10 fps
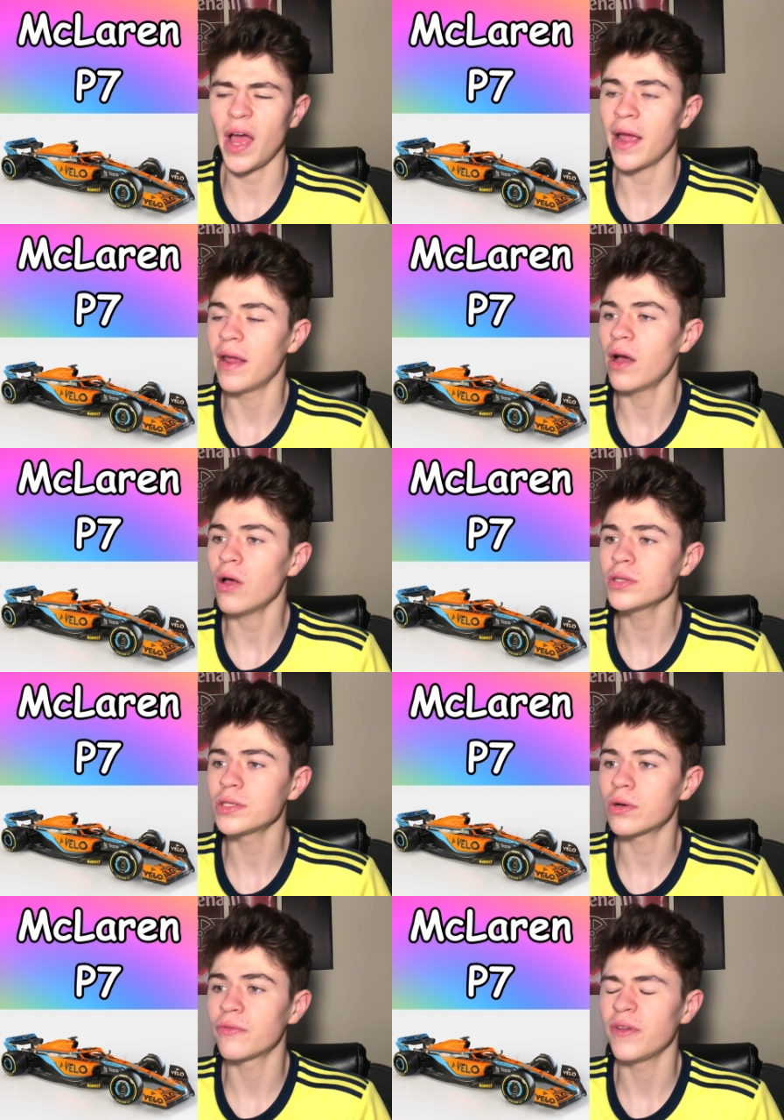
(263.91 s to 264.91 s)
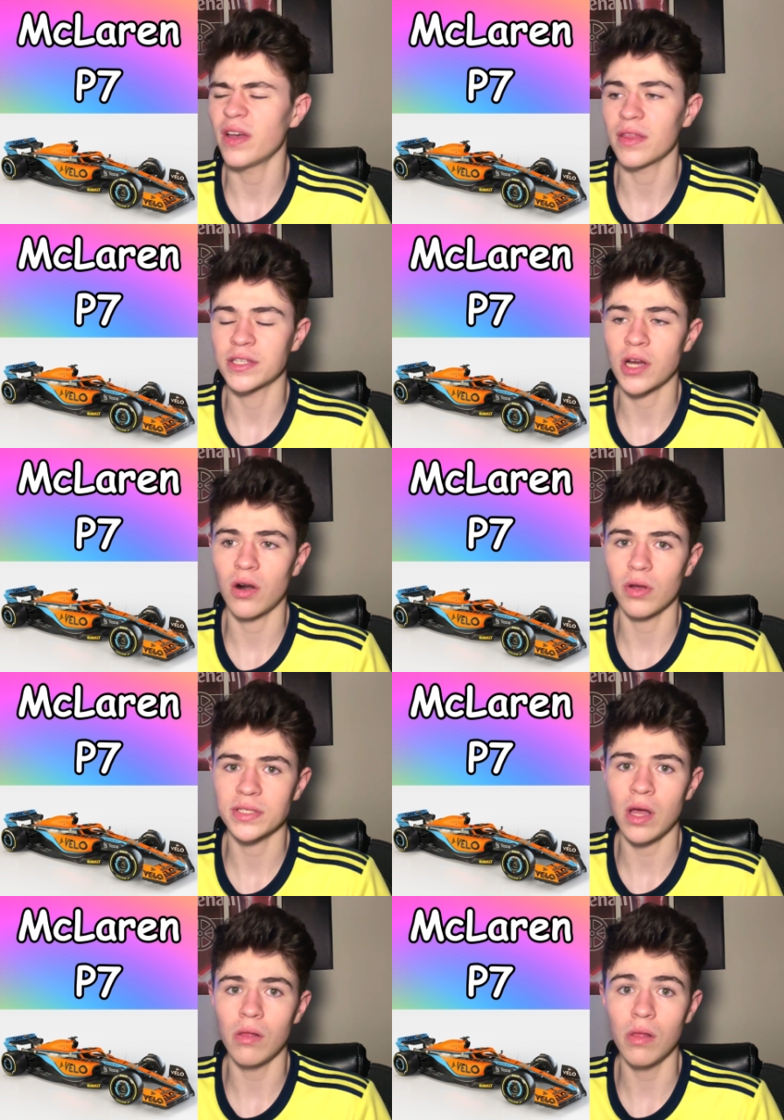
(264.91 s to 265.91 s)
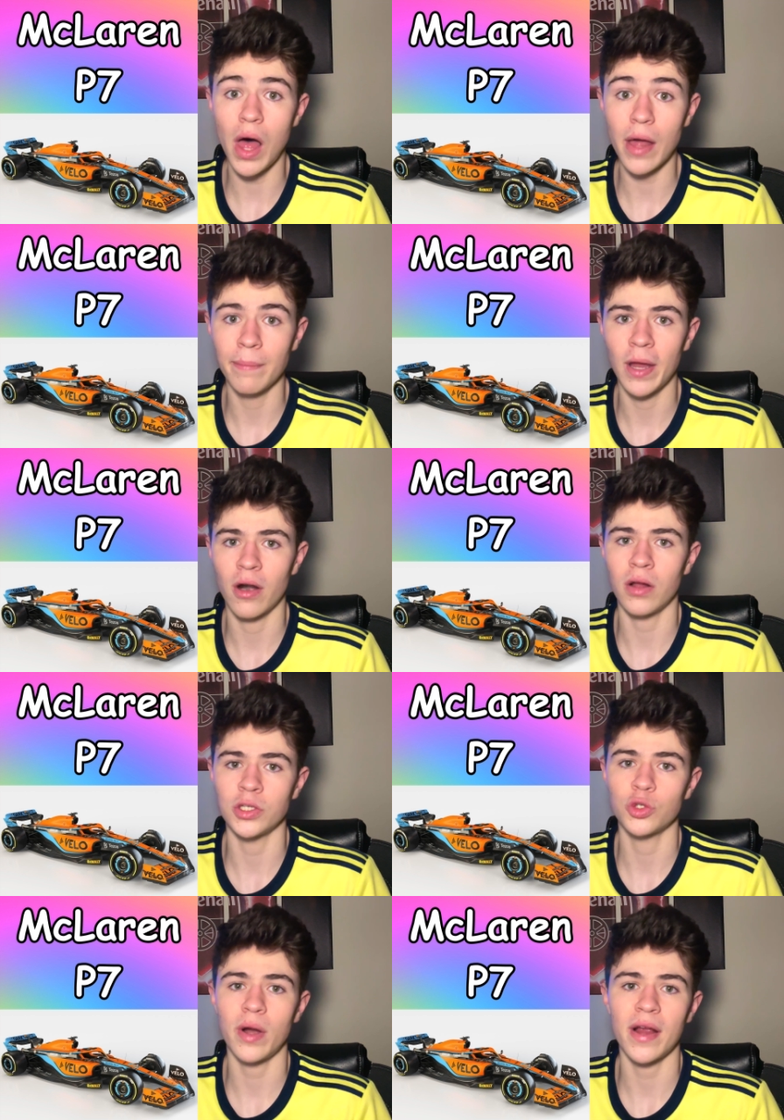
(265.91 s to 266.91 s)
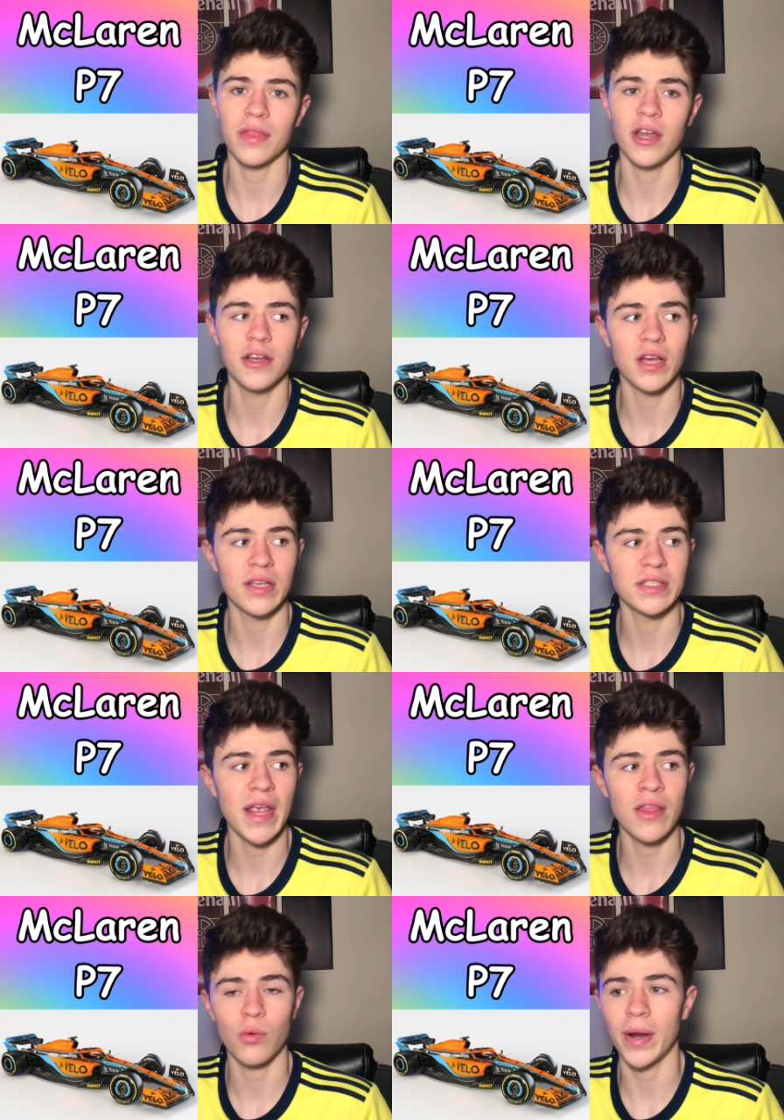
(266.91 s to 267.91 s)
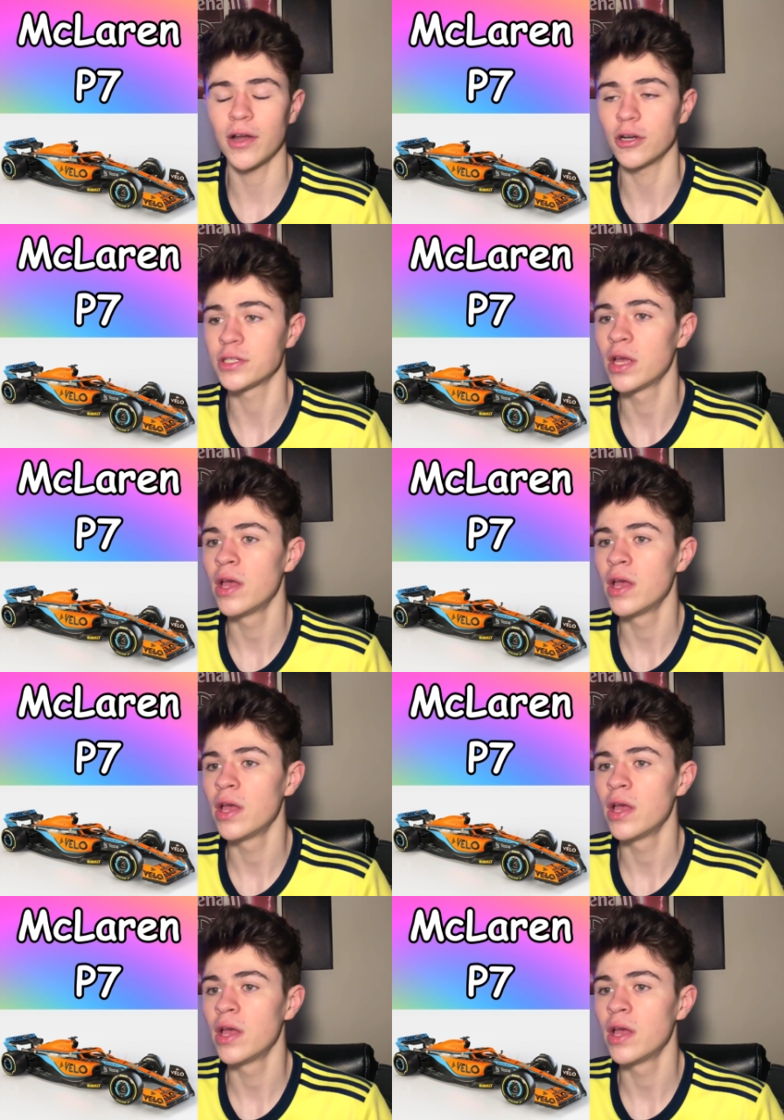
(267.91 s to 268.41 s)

I also feel like this car looks a lot better on track than it does in the renders,